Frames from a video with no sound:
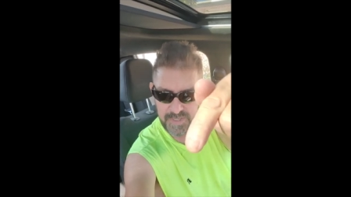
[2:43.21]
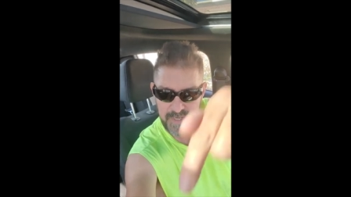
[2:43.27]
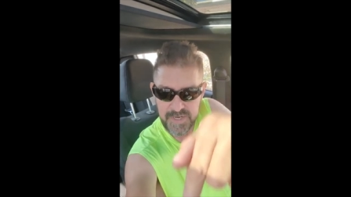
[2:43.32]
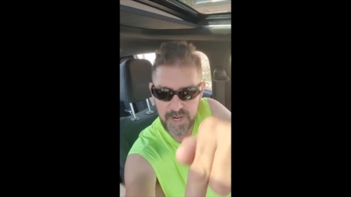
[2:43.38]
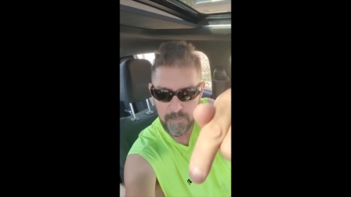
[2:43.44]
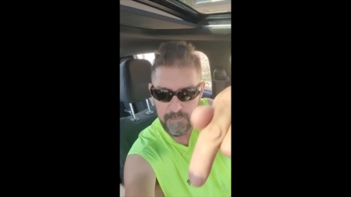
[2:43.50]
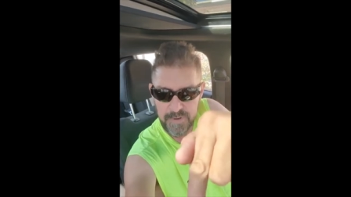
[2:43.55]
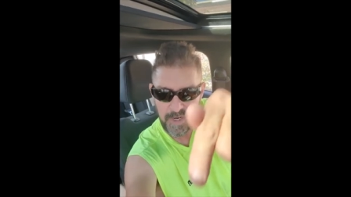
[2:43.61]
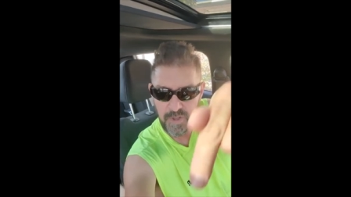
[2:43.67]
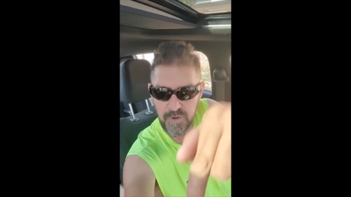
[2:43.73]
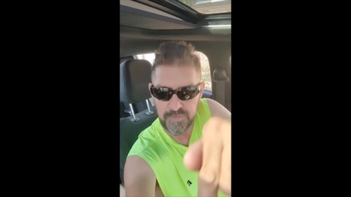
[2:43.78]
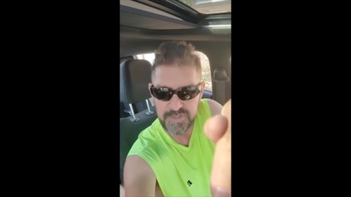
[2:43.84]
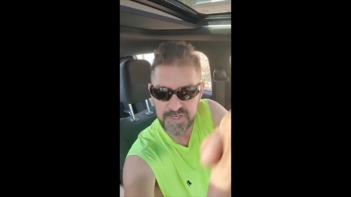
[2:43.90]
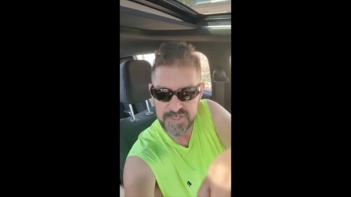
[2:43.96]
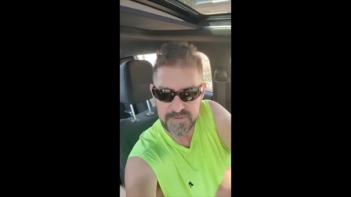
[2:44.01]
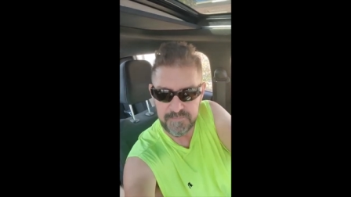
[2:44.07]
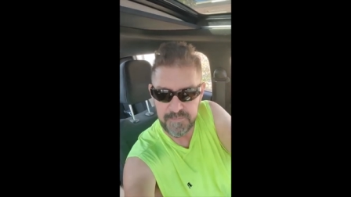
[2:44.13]
you know, below
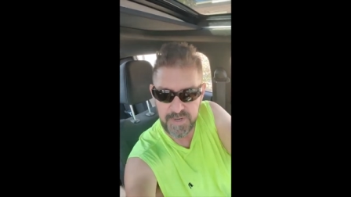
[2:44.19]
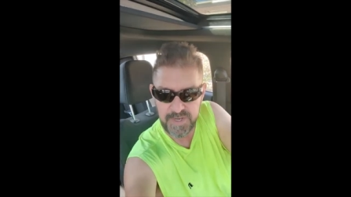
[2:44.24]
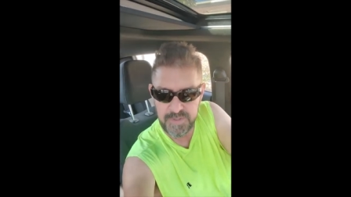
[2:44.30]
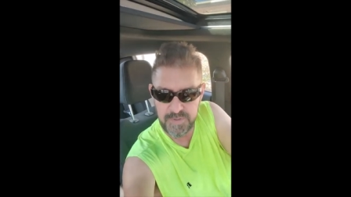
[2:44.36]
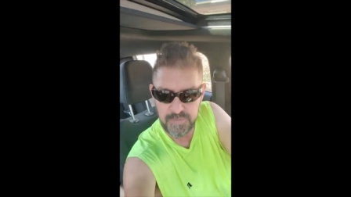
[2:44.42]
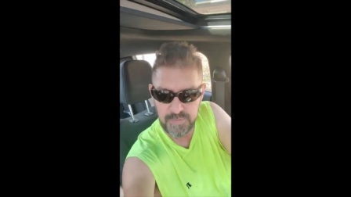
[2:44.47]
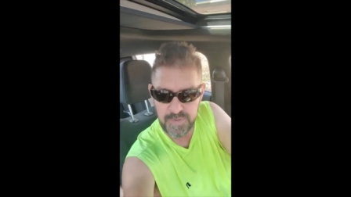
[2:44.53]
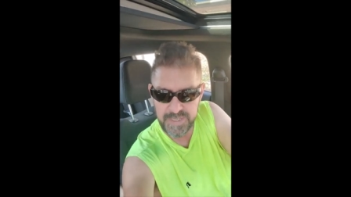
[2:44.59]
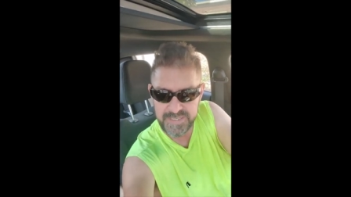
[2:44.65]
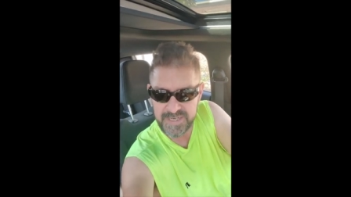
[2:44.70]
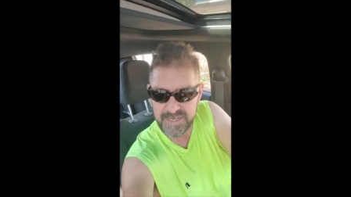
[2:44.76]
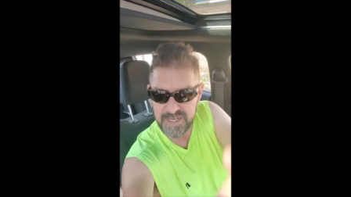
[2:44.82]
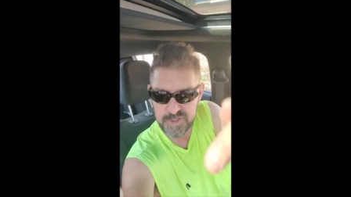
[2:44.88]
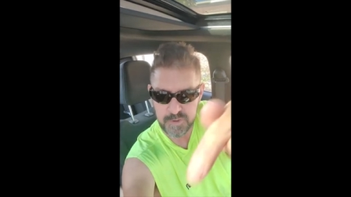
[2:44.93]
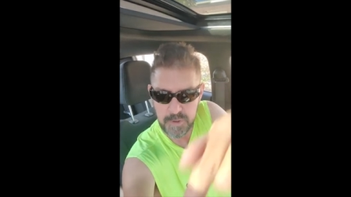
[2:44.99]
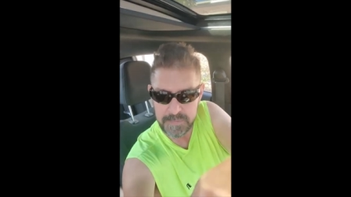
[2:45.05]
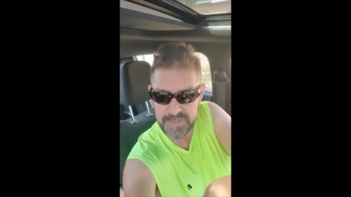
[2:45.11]
this video in the
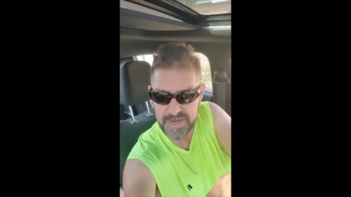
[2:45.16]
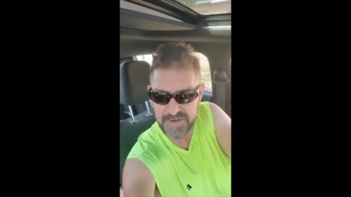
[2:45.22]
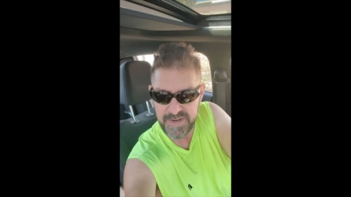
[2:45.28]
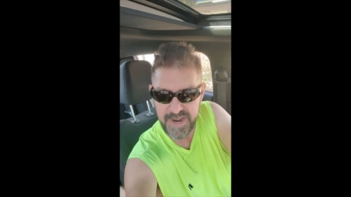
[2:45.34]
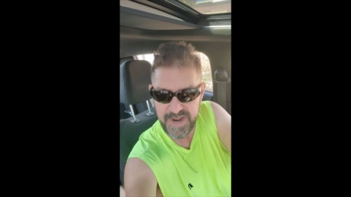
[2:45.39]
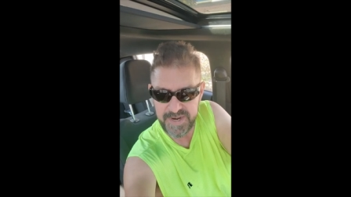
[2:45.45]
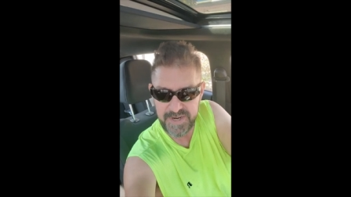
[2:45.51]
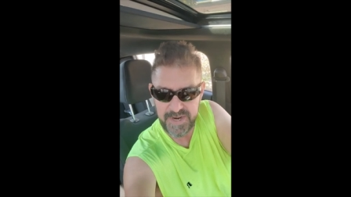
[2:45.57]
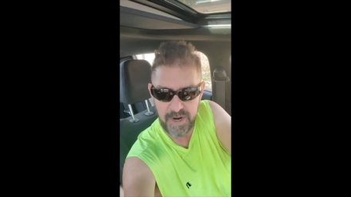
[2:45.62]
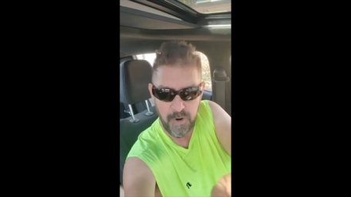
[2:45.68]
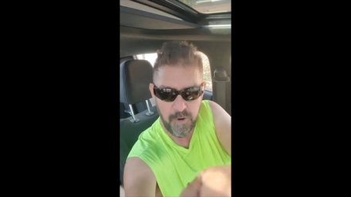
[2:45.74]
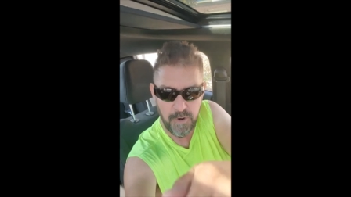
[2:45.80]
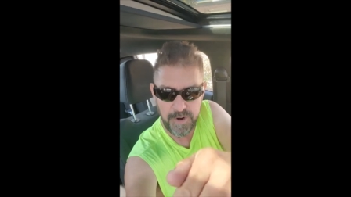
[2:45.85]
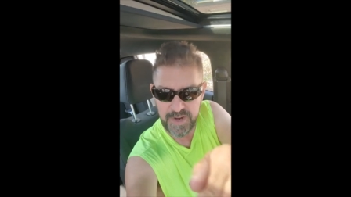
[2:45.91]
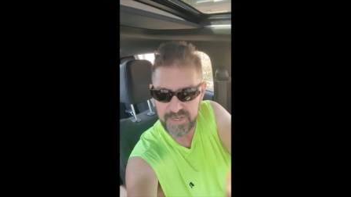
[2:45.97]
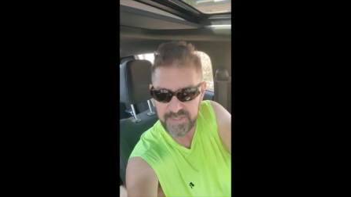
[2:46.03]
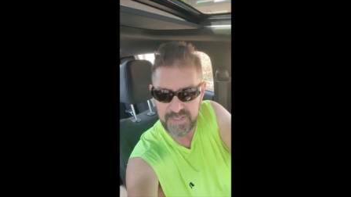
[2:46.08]
description area
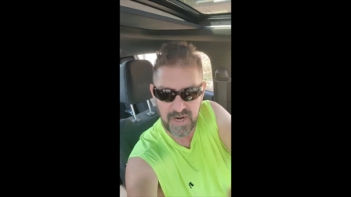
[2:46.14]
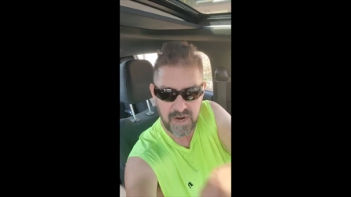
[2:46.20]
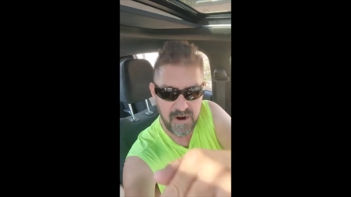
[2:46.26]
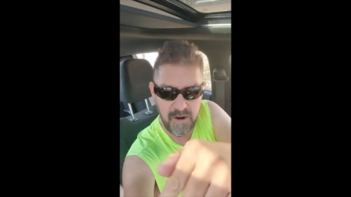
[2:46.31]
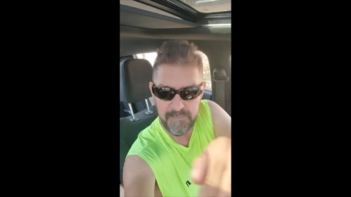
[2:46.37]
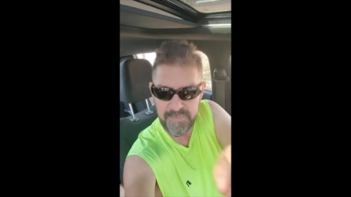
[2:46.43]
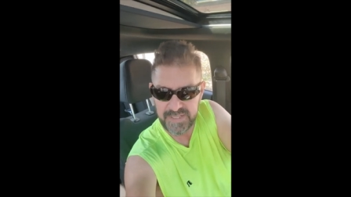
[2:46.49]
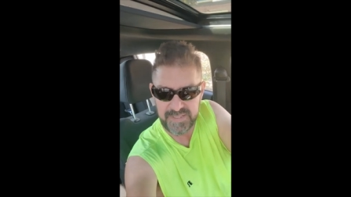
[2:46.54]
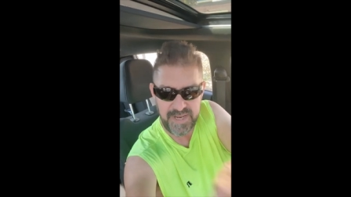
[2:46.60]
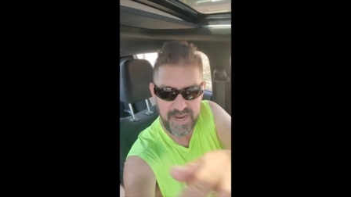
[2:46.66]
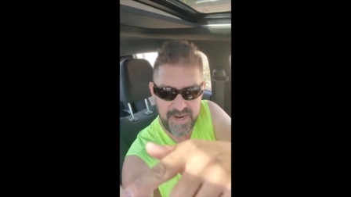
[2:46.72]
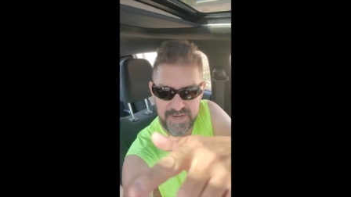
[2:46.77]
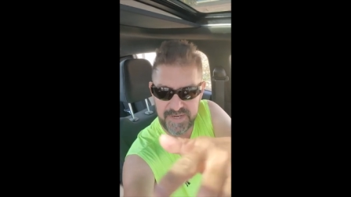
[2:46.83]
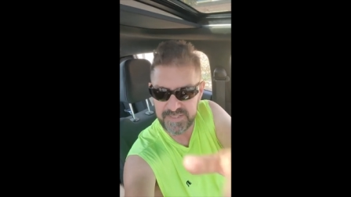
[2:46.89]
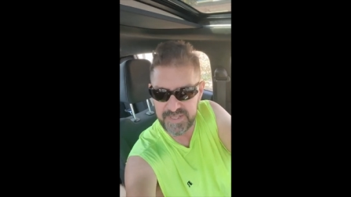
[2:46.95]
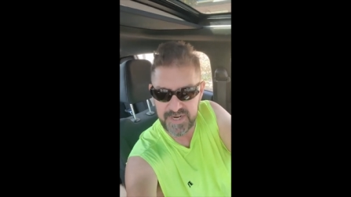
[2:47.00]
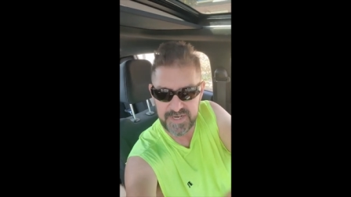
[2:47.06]
or in the comment
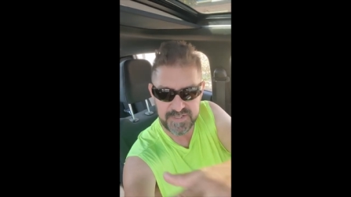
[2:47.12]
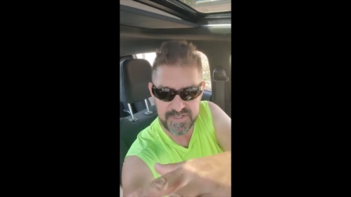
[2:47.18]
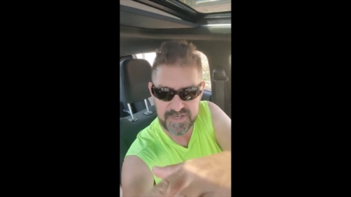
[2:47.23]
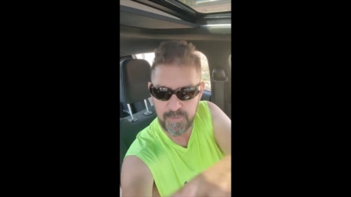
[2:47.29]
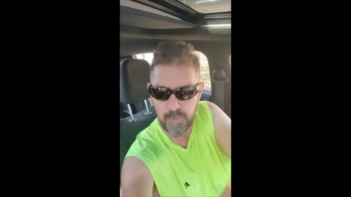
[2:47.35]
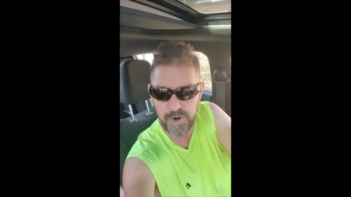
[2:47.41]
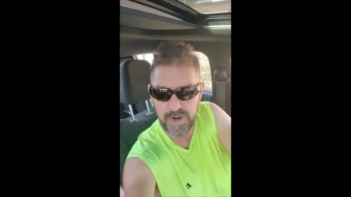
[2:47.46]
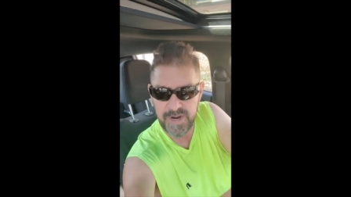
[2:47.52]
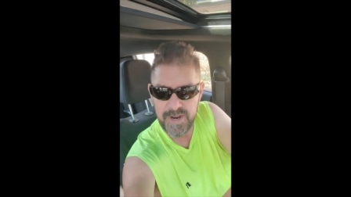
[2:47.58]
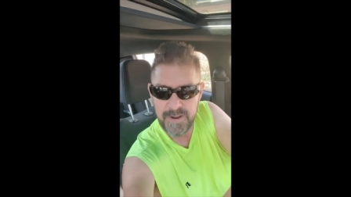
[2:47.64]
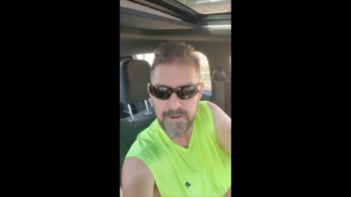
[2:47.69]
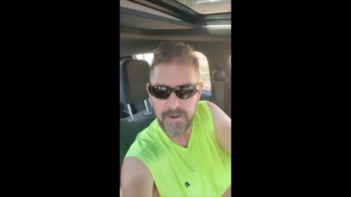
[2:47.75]
area there somewhere